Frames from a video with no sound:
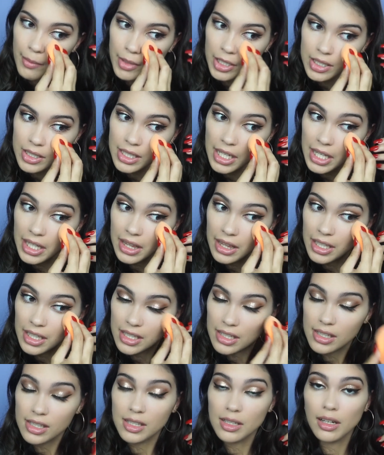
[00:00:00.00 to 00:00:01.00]
I'm not saying
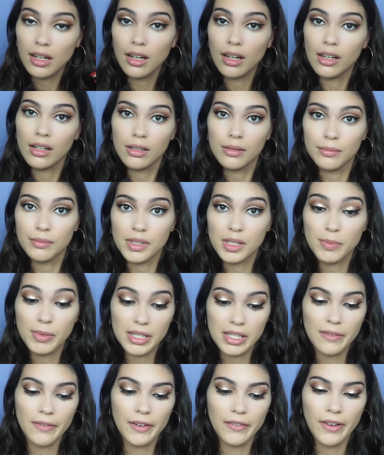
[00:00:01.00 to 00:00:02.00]
this
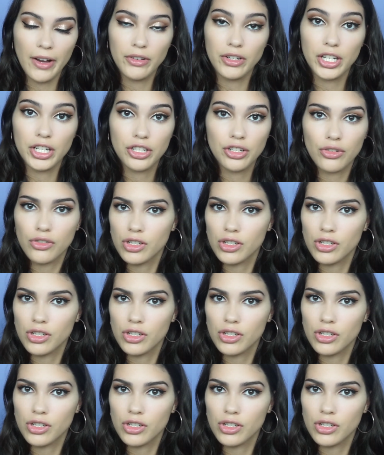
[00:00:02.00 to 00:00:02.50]
specific foundation